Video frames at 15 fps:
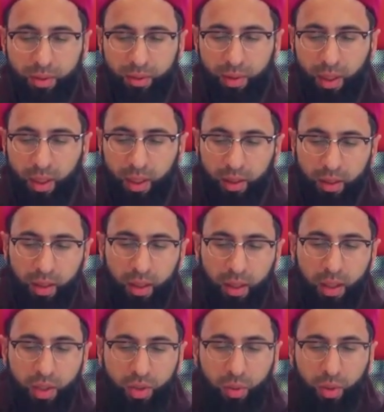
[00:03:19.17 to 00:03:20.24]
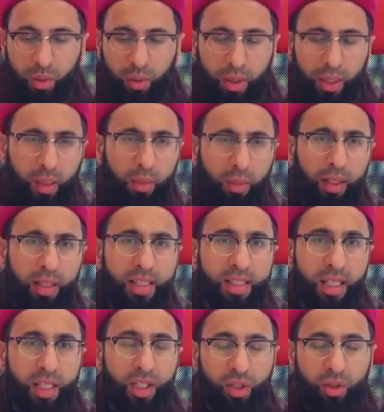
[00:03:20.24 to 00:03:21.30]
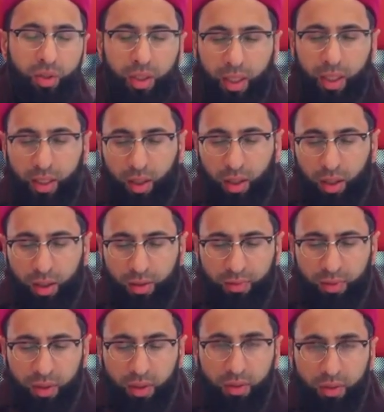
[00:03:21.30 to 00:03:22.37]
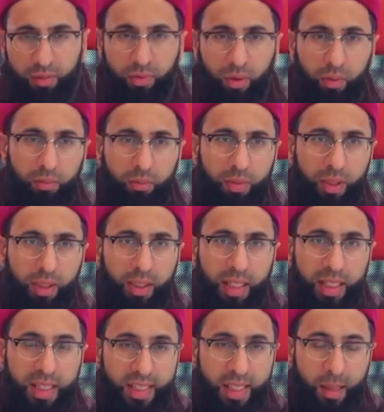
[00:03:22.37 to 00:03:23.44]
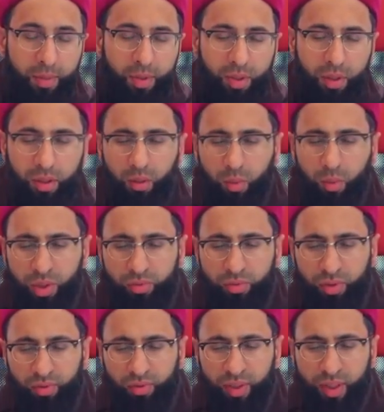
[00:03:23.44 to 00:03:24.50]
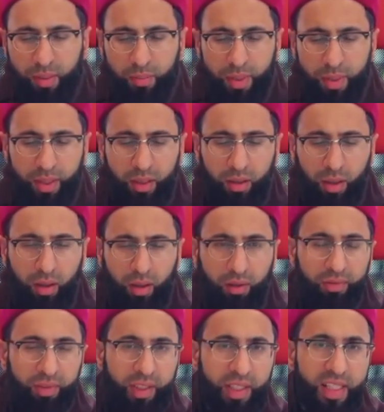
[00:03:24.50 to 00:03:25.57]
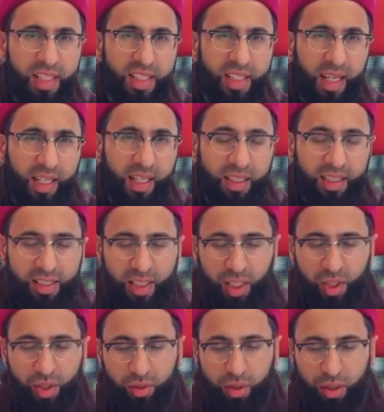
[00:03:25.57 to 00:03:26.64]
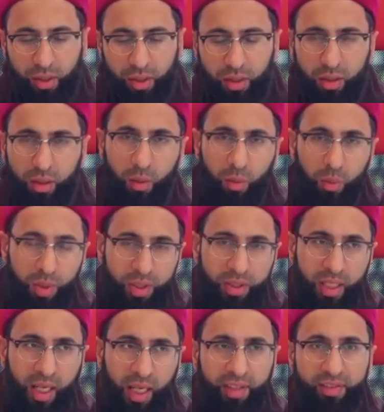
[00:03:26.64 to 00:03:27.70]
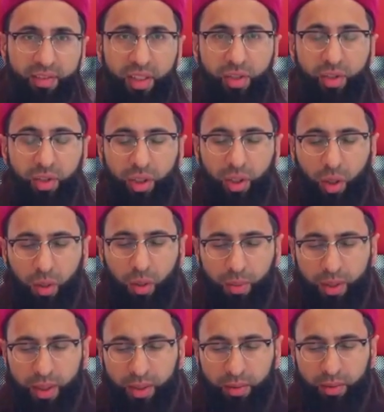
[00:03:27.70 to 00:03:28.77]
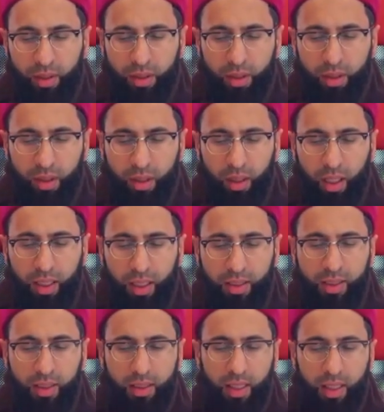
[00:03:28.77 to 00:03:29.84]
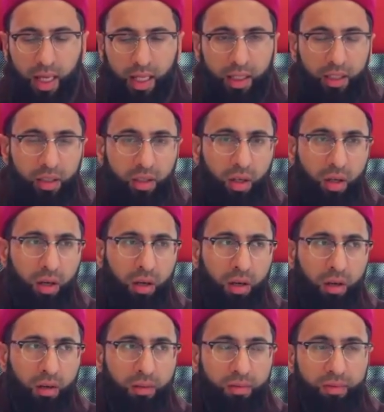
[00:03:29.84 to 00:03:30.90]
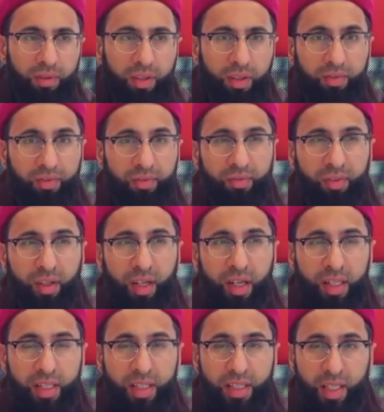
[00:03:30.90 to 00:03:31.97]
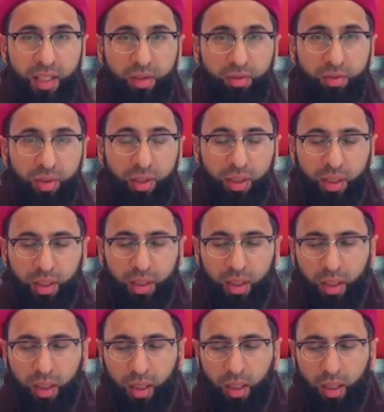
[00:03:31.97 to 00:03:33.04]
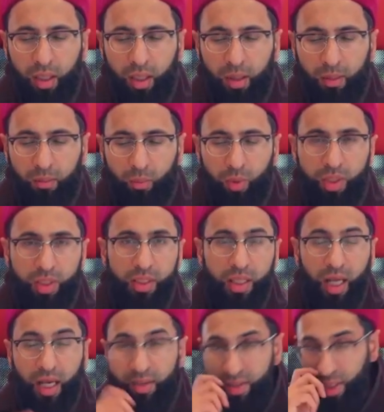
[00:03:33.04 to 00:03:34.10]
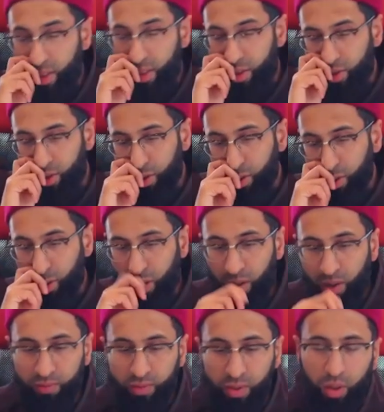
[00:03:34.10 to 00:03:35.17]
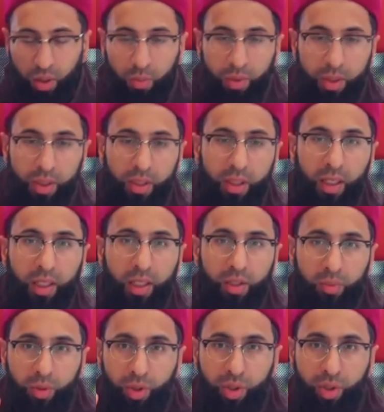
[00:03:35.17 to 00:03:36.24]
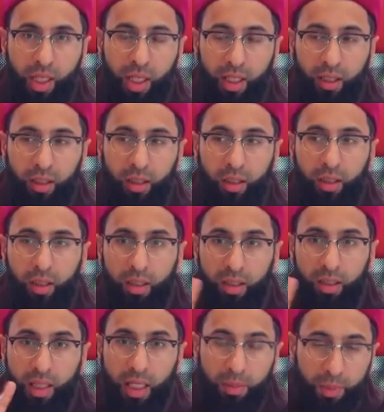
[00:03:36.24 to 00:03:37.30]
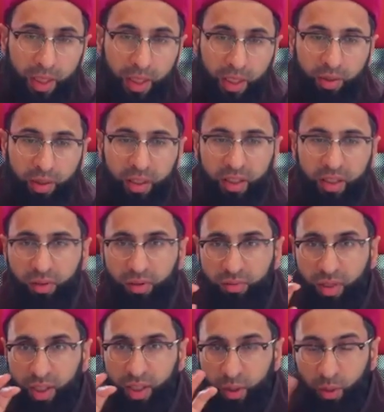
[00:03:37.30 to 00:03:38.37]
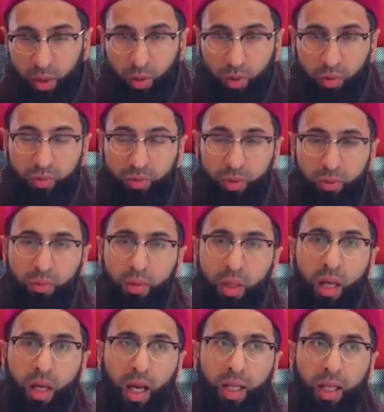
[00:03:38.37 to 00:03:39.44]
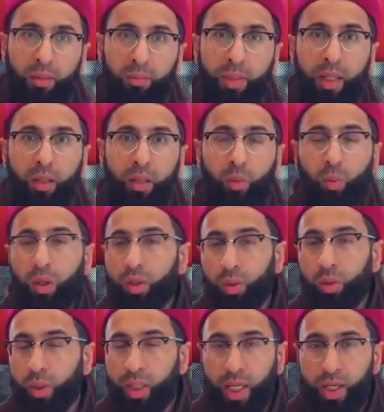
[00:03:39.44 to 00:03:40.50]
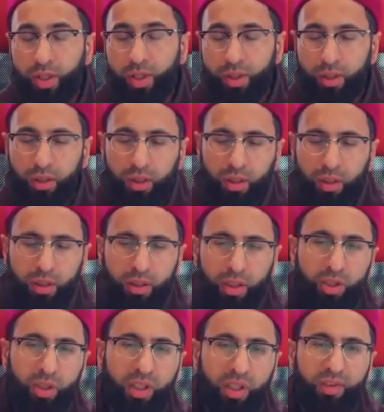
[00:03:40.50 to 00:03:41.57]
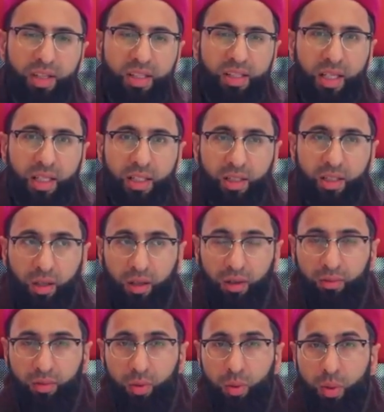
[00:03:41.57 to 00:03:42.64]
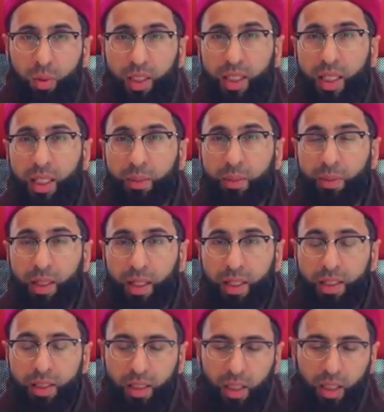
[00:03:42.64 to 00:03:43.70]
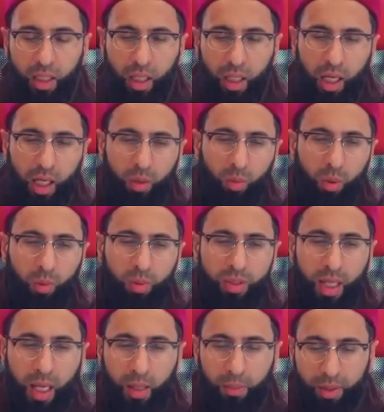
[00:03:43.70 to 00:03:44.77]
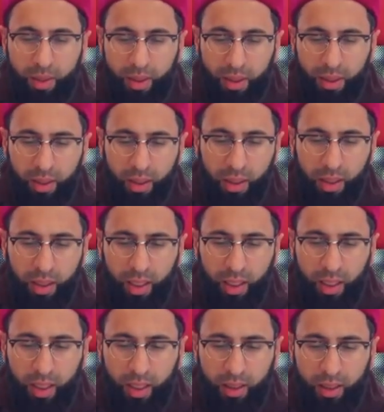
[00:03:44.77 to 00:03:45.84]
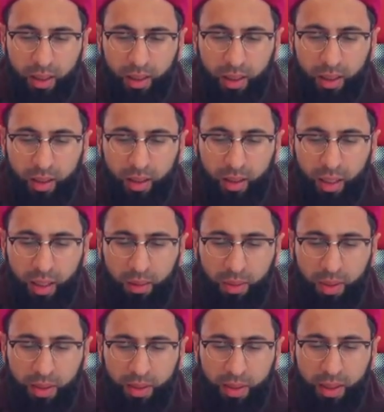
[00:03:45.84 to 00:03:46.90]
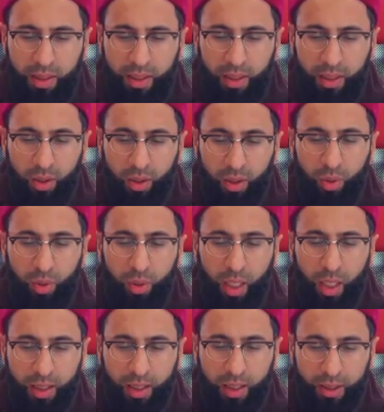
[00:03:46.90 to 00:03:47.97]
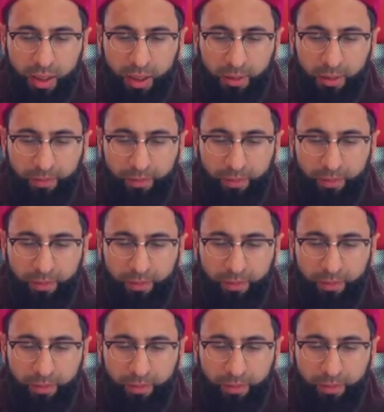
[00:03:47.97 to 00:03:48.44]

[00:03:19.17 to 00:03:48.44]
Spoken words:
Okay, so we're looking about a century and a half from the inception, which is roughly the middle of the 2nd century, which is the 8th century Common Era, until the end of the 3rd century, which is the 9th century of the Common Era. And I just want to take that period, give you a very quick overview, and then pick one location just to give you a sense of who are the key players and what was happening in that particular locality.